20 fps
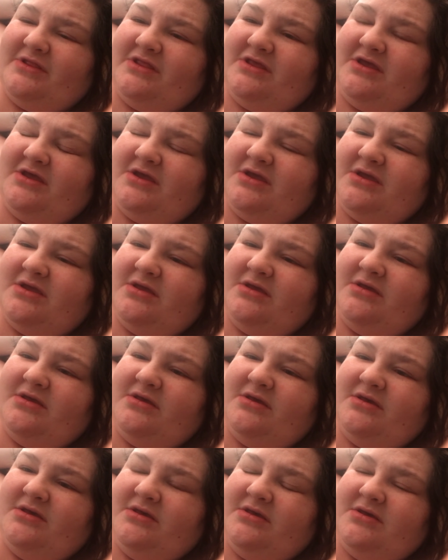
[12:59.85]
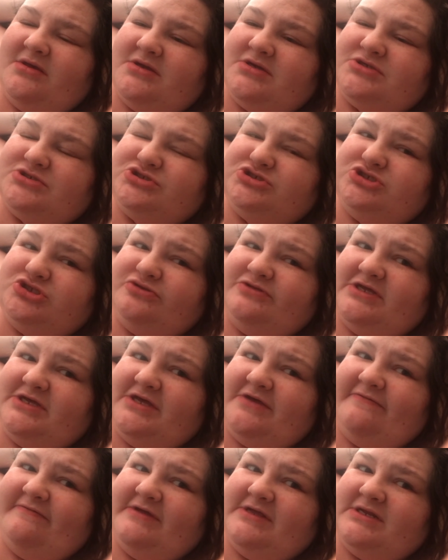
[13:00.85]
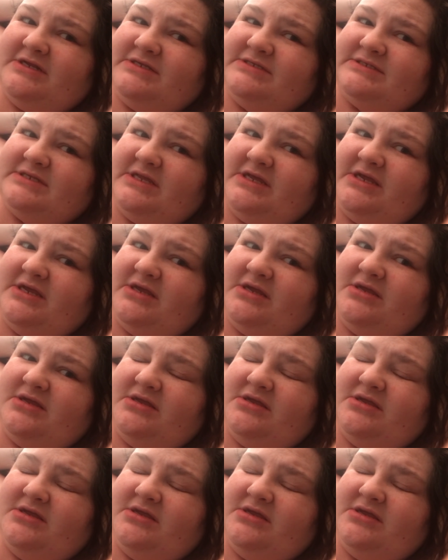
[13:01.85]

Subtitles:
Like, do you think of it as, like,